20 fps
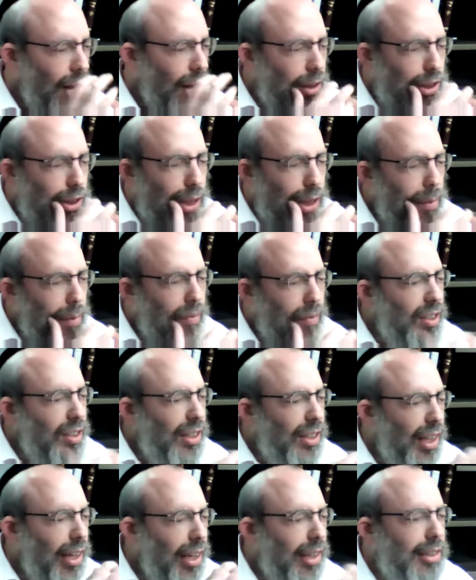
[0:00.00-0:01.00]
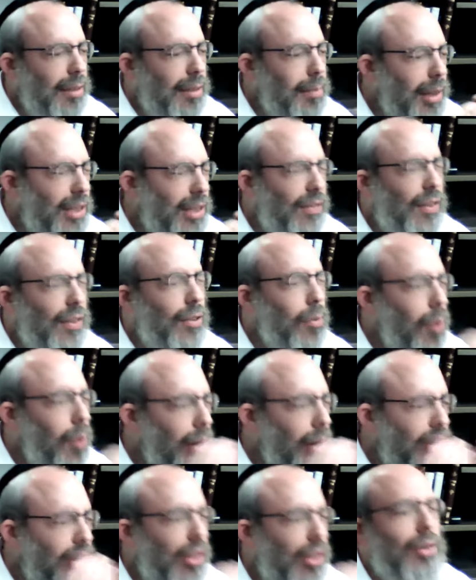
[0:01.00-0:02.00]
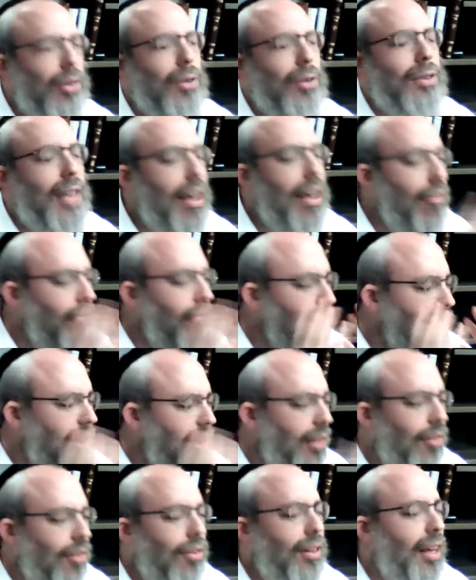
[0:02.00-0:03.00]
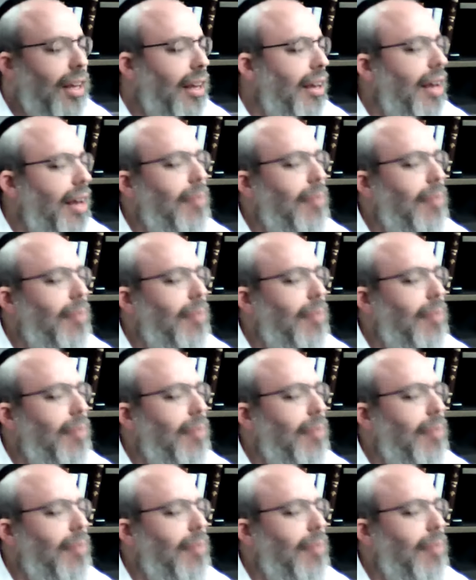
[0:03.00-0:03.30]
Some of us think it's a mitzvah to watch the news every single day